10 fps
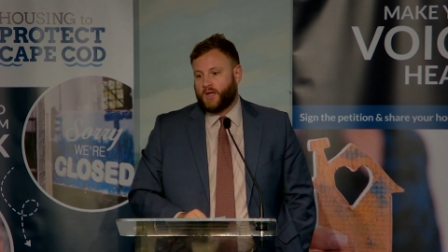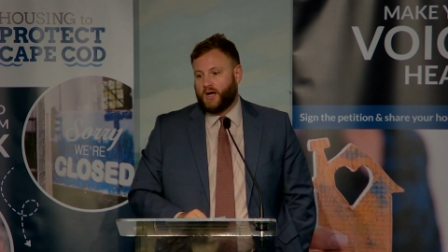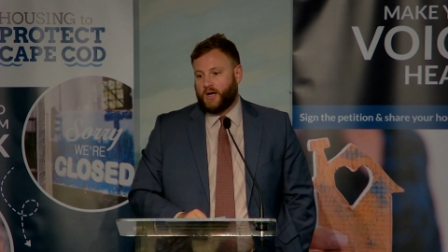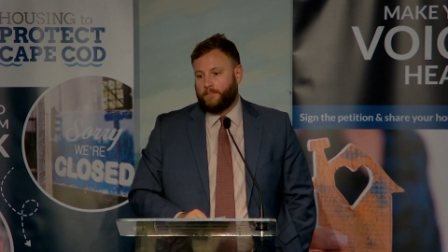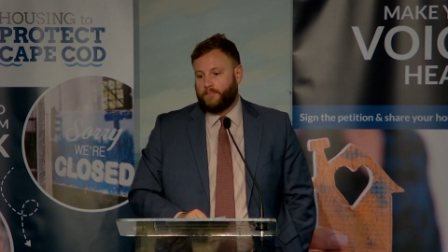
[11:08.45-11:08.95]

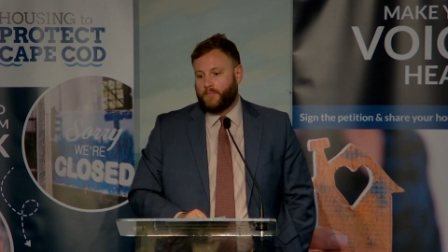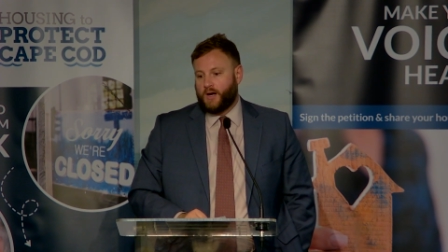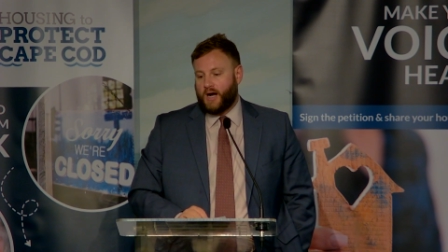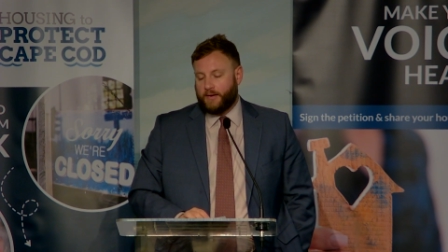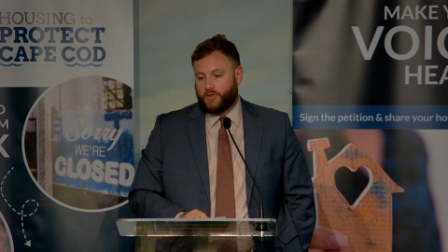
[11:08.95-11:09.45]

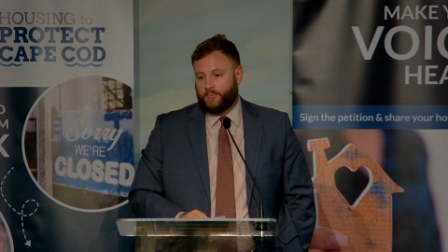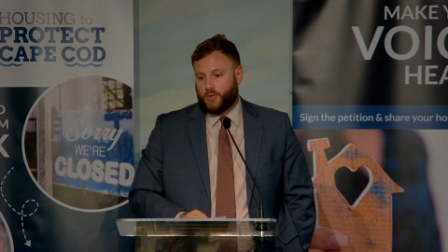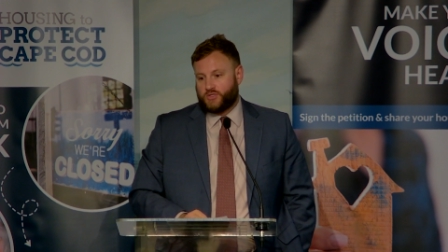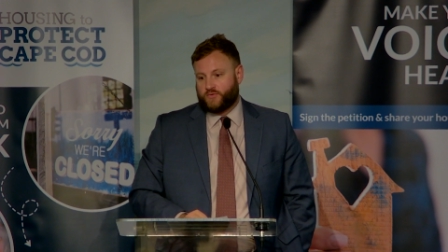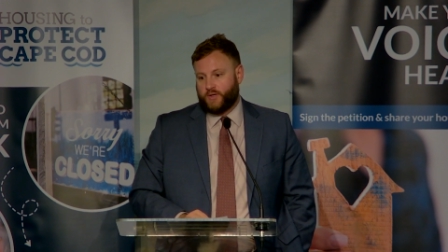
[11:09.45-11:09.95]
I really
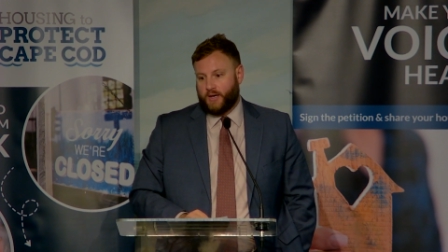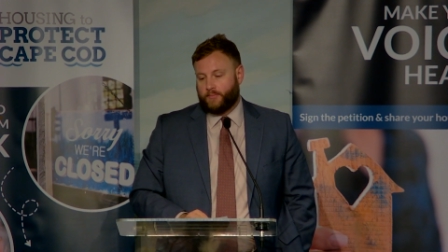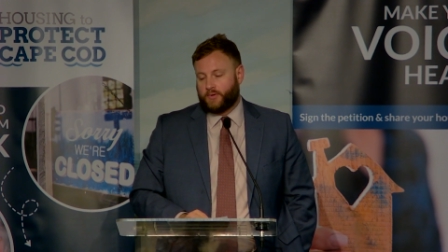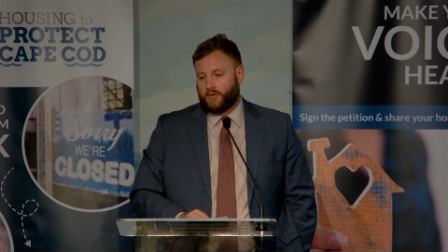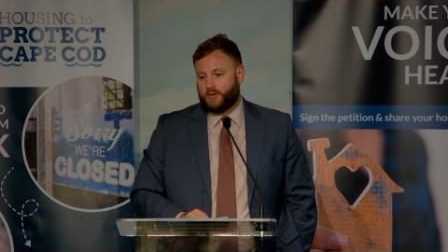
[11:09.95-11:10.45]
pushed for a
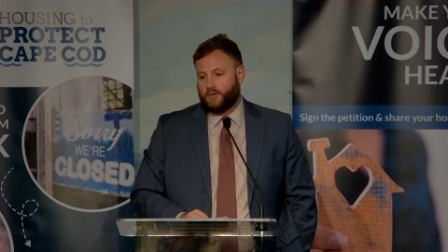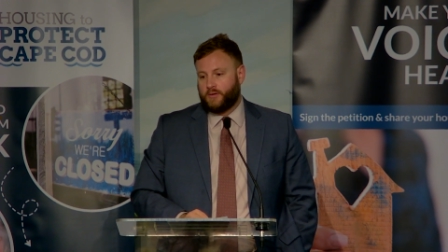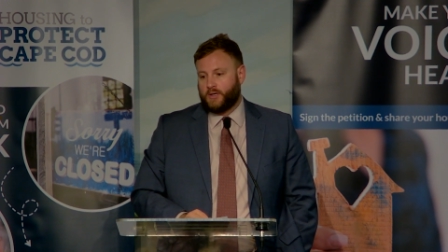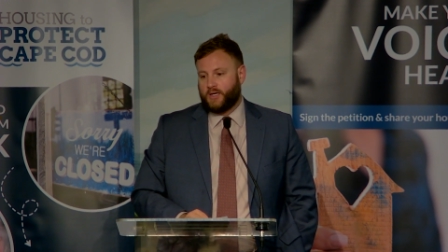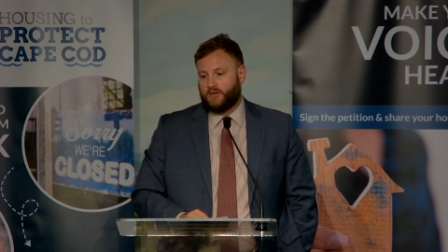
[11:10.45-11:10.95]
number
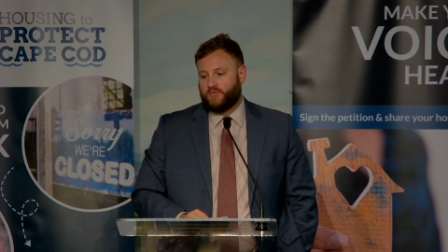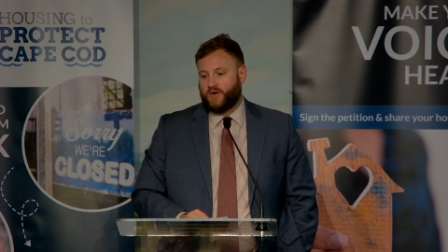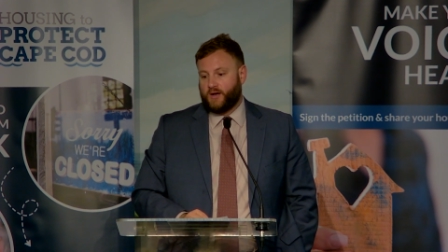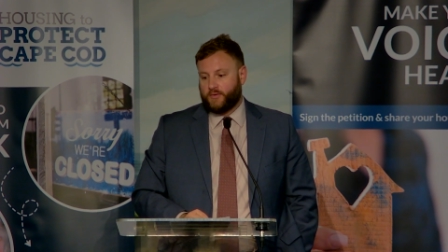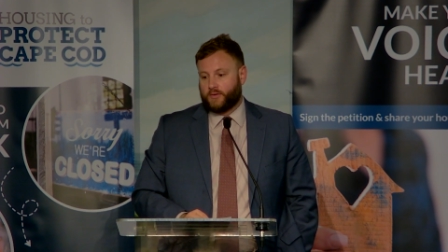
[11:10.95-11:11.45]
of
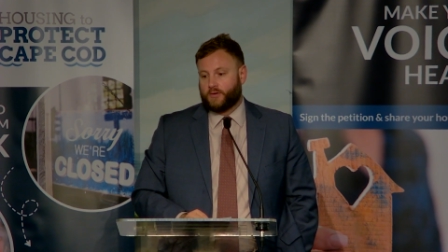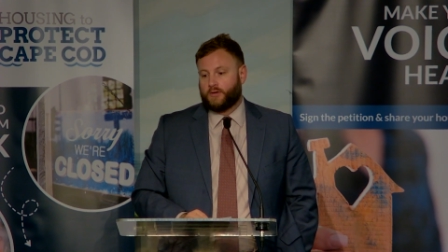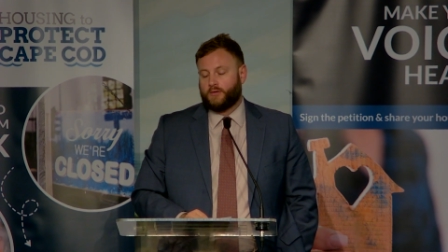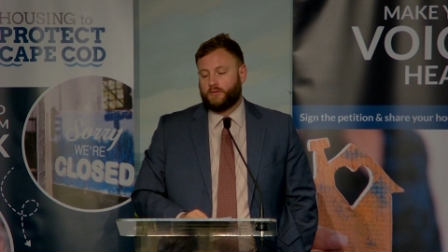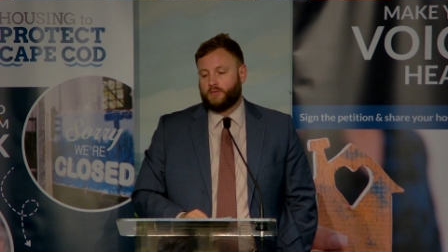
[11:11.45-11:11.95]

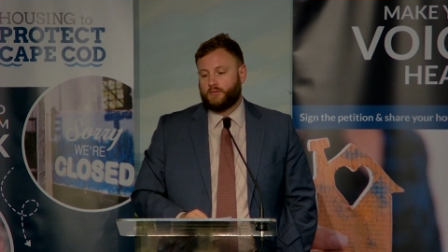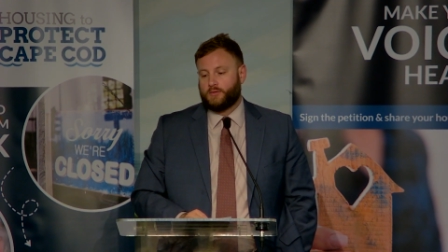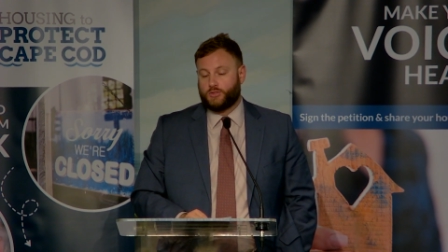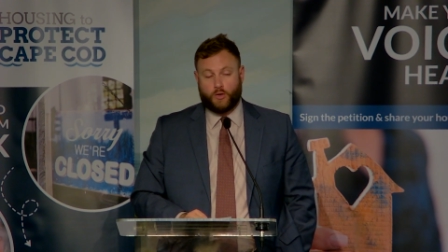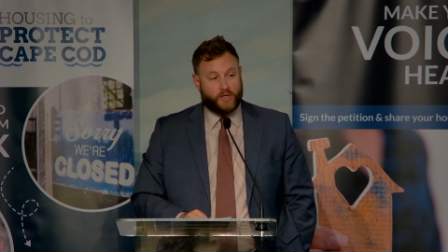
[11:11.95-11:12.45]
other
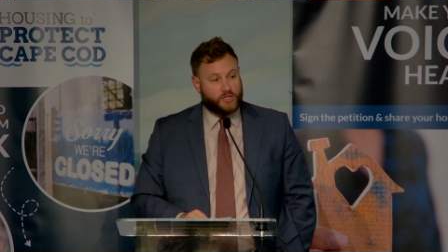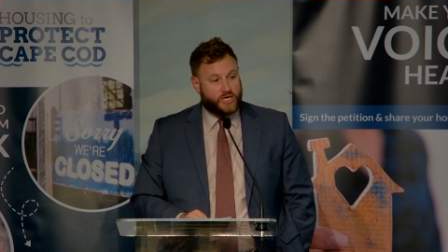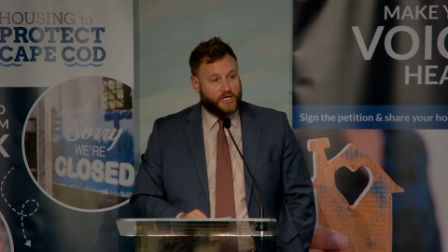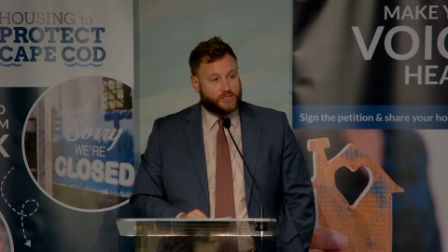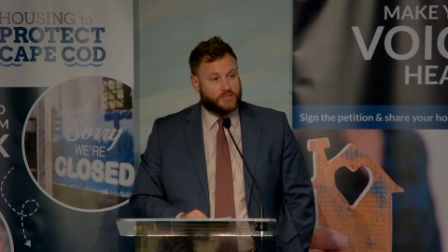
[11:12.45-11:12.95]
zoning
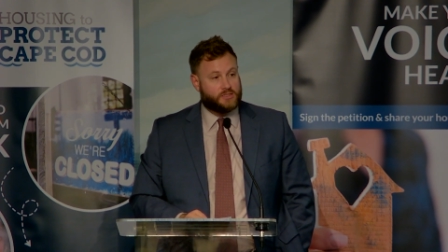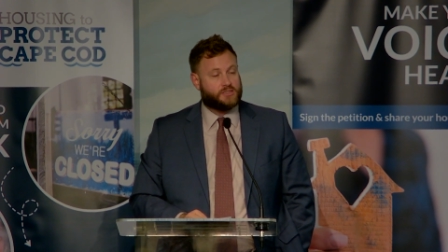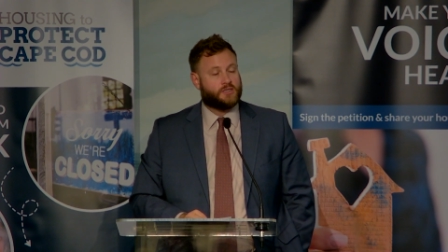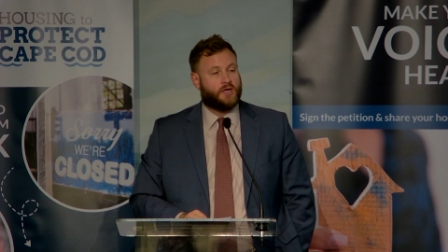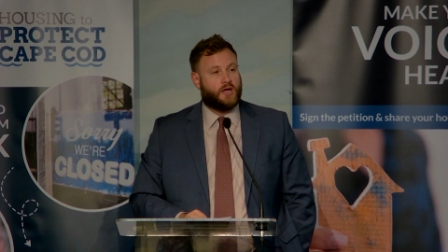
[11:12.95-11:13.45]
changes.